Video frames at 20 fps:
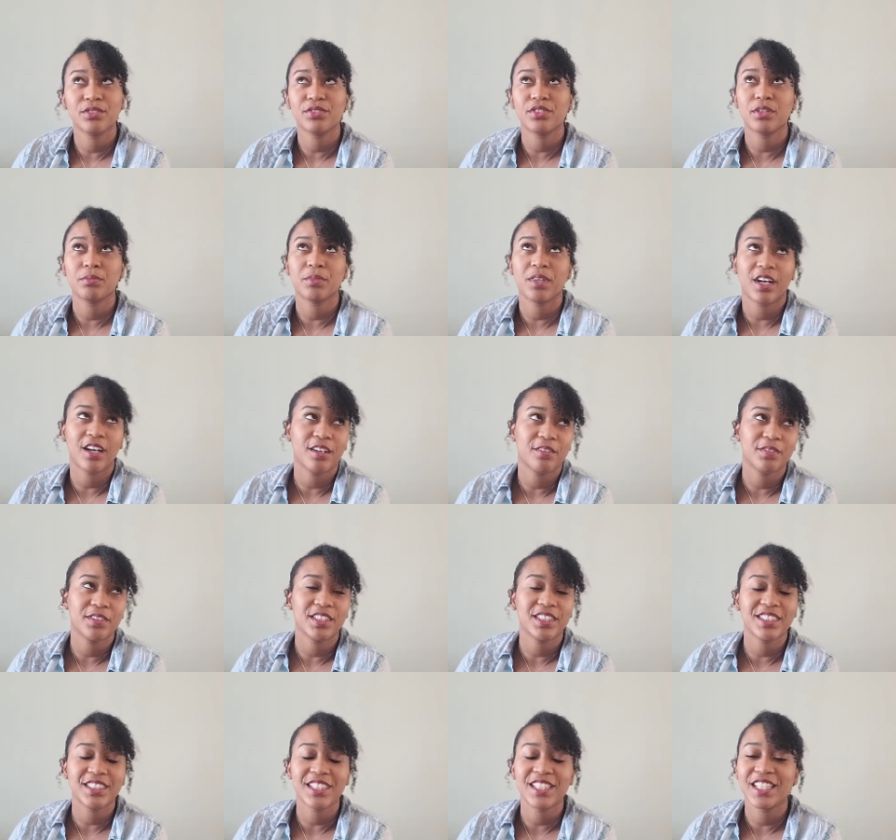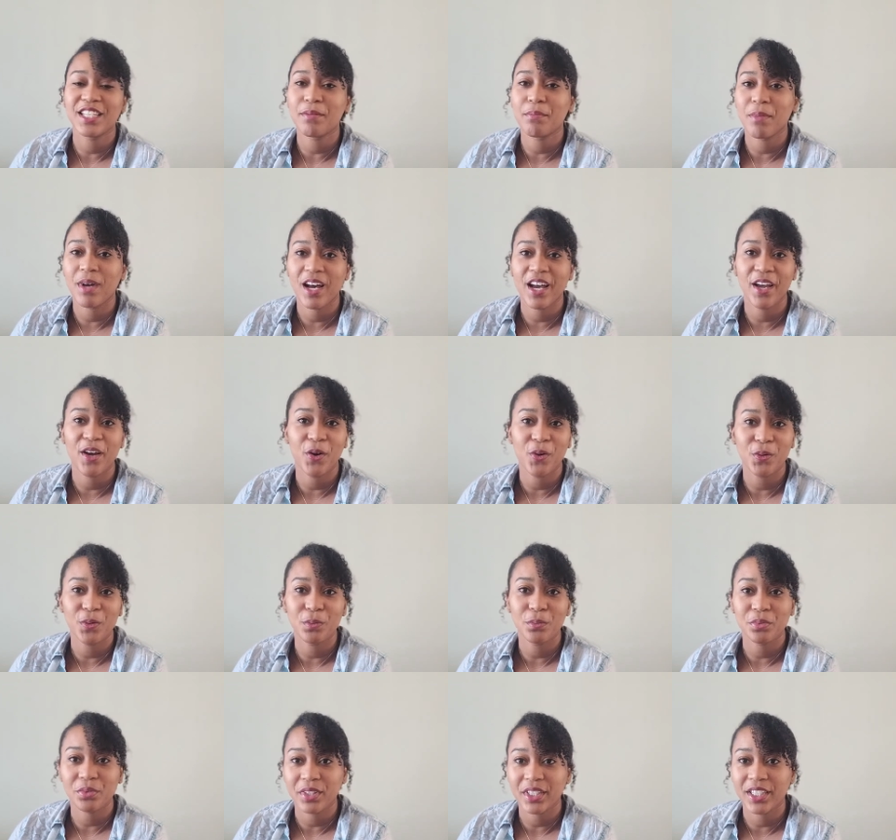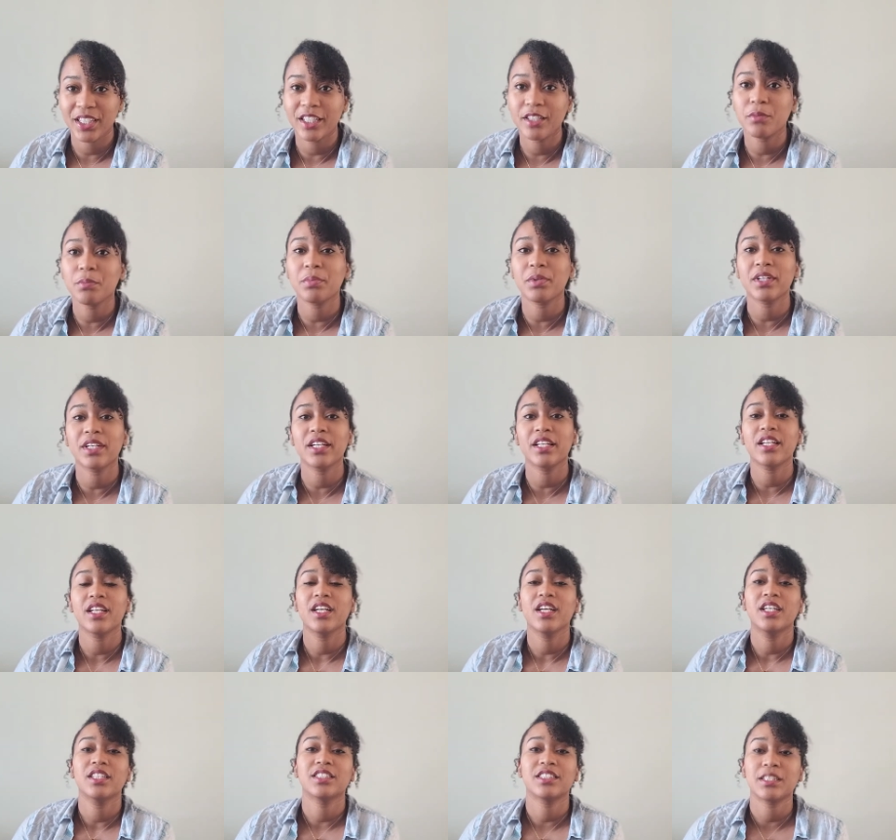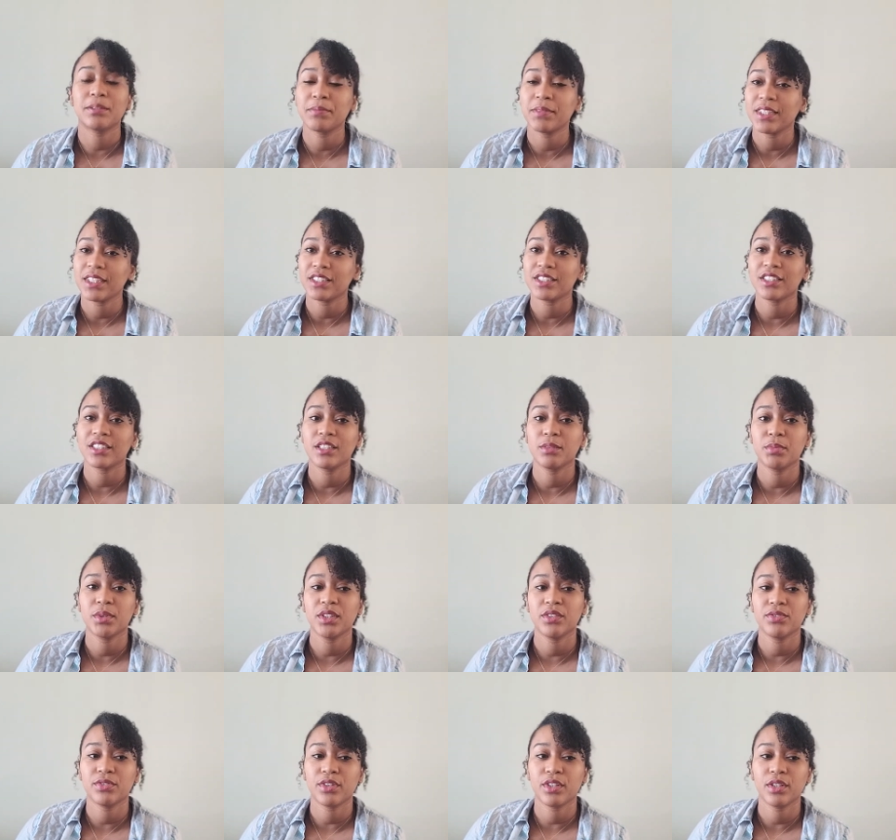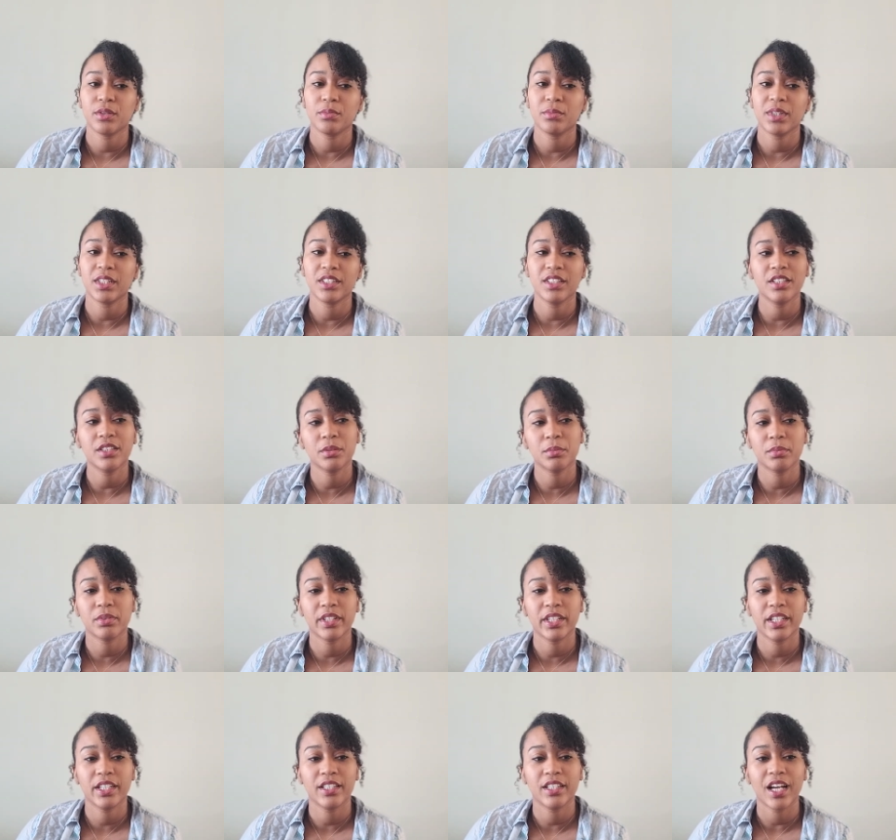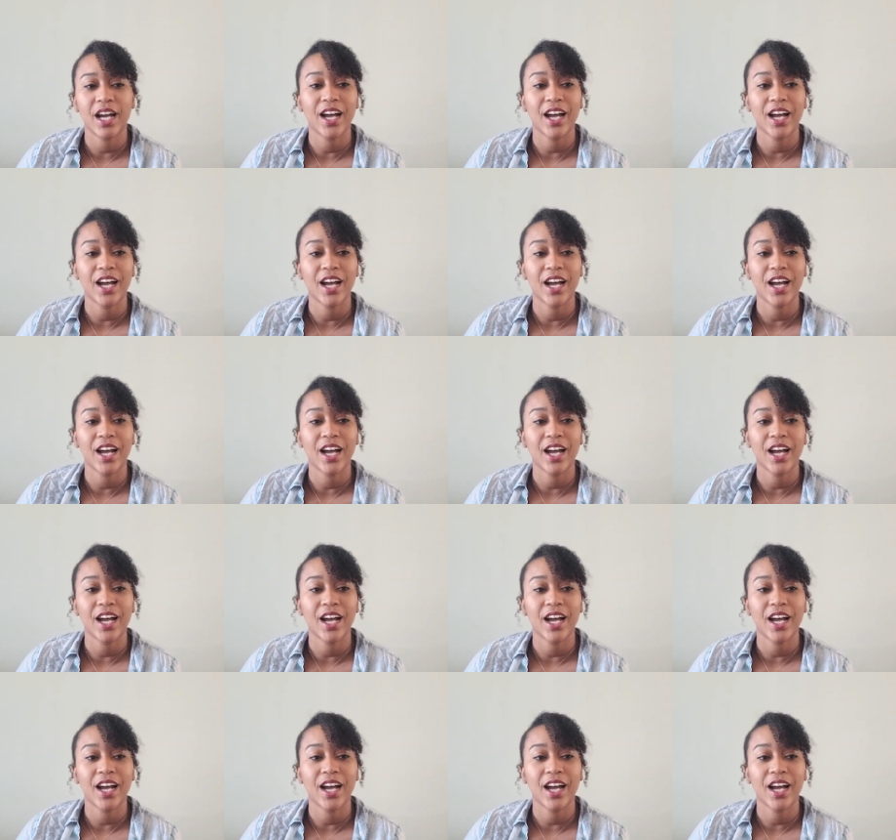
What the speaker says: from obviously my own brand, but some things are going to be from another brand.